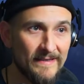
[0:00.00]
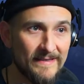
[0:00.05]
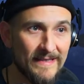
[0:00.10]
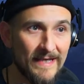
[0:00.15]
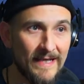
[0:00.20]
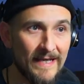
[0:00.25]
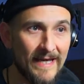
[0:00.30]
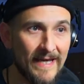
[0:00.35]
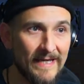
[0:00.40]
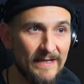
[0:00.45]

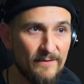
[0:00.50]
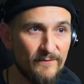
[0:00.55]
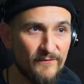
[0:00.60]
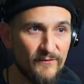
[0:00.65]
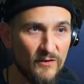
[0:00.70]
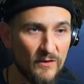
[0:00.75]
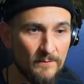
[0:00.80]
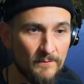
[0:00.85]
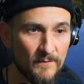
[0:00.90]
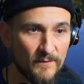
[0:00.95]
And the nice
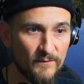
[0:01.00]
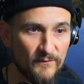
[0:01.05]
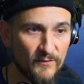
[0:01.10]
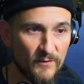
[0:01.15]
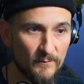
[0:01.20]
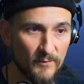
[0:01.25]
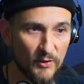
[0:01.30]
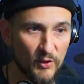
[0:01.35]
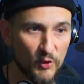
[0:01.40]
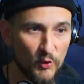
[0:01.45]
thing is,
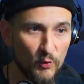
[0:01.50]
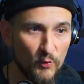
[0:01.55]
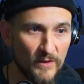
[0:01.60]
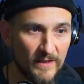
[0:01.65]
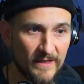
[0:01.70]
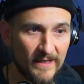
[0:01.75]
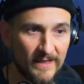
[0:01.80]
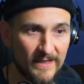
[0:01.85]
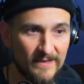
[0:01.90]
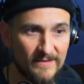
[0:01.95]

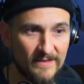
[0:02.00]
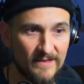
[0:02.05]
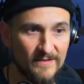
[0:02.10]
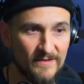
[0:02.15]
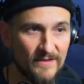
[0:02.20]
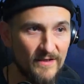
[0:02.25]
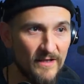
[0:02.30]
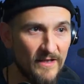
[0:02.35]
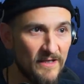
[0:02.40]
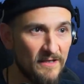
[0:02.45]
these fish
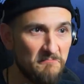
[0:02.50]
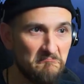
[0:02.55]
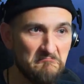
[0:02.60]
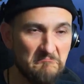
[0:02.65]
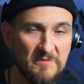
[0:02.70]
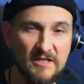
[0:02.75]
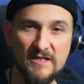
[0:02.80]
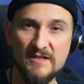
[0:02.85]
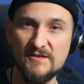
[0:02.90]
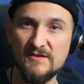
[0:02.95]
bring in
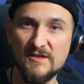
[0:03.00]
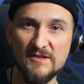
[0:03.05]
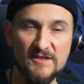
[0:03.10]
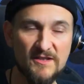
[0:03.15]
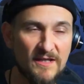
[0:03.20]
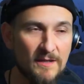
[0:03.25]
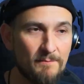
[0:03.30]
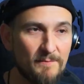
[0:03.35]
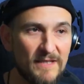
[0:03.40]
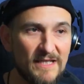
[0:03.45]
really good
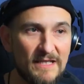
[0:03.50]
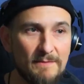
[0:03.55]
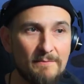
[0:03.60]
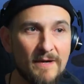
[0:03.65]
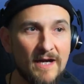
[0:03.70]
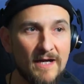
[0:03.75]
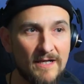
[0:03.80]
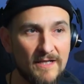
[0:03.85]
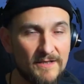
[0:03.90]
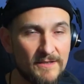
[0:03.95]
silver.
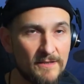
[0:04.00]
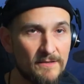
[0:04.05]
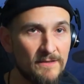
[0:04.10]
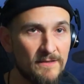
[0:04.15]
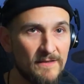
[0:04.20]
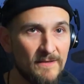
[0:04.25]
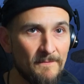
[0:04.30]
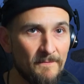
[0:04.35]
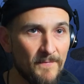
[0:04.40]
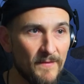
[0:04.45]
Even
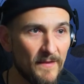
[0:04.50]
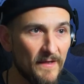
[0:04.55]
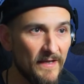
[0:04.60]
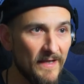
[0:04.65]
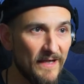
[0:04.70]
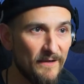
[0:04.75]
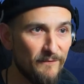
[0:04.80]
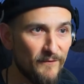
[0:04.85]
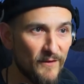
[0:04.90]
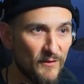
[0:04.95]
relative to
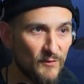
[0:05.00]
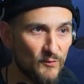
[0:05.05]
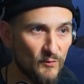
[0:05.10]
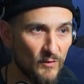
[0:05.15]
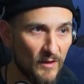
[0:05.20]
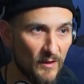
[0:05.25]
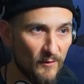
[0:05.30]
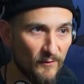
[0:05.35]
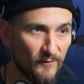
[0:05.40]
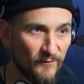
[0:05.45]
their weight,
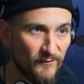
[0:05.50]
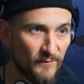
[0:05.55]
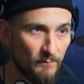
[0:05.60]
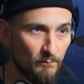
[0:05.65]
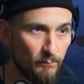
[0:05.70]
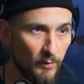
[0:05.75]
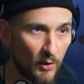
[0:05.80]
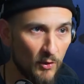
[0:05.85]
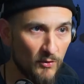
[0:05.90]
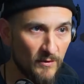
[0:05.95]
they're
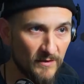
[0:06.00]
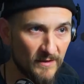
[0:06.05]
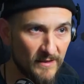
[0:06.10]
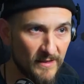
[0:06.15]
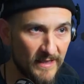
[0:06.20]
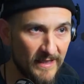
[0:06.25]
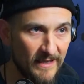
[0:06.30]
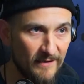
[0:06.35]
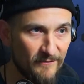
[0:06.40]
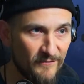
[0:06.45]
absolutely
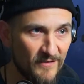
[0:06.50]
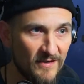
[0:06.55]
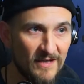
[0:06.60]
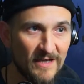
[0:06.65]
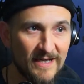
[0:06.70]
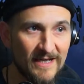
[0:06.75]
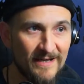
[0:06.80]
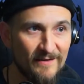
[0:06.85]
worth it.